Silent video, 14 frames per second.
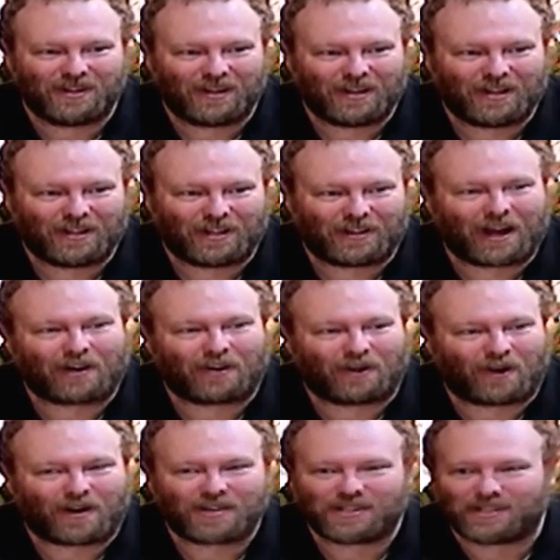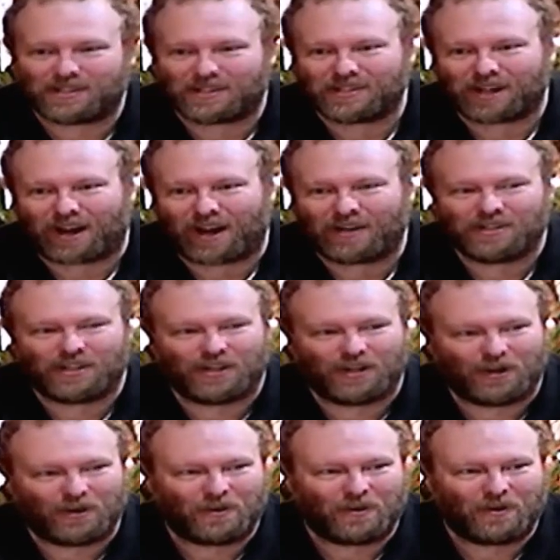that that cross is a sign to
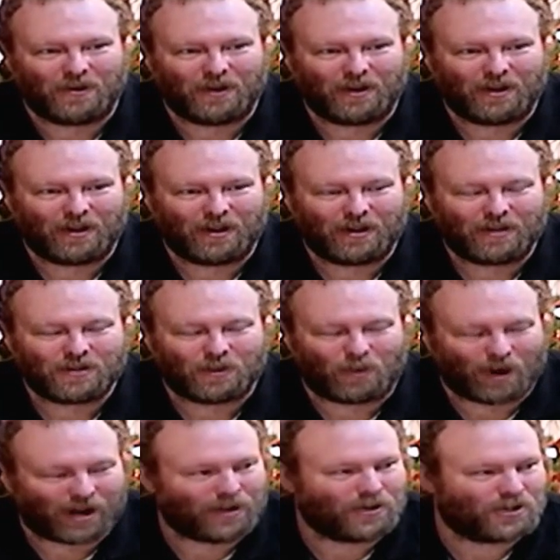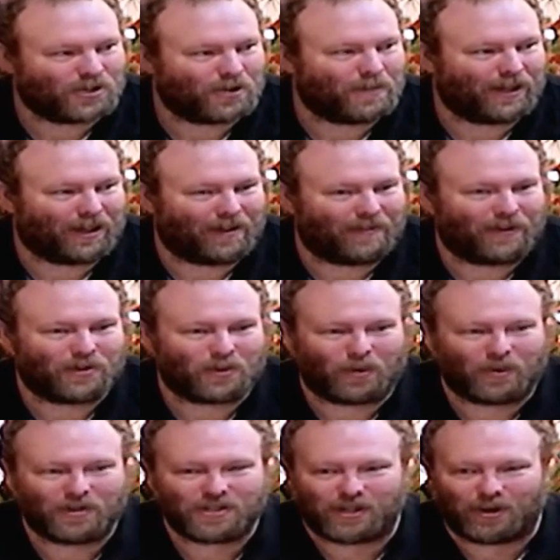you to what you should be living
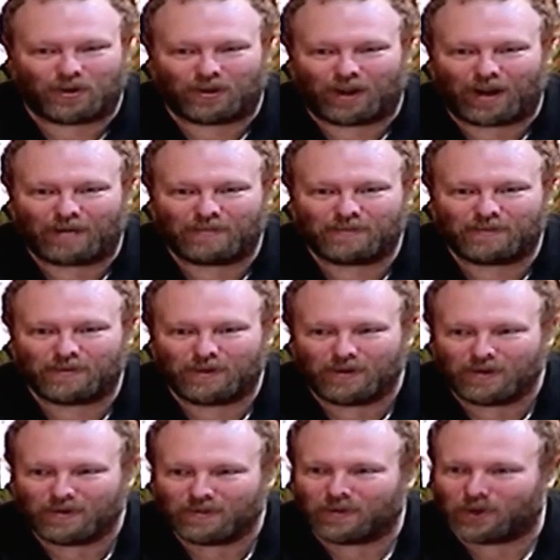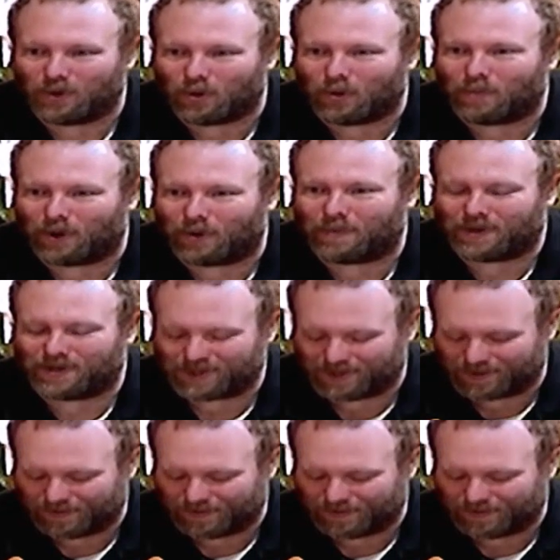towards in your life for your purpose?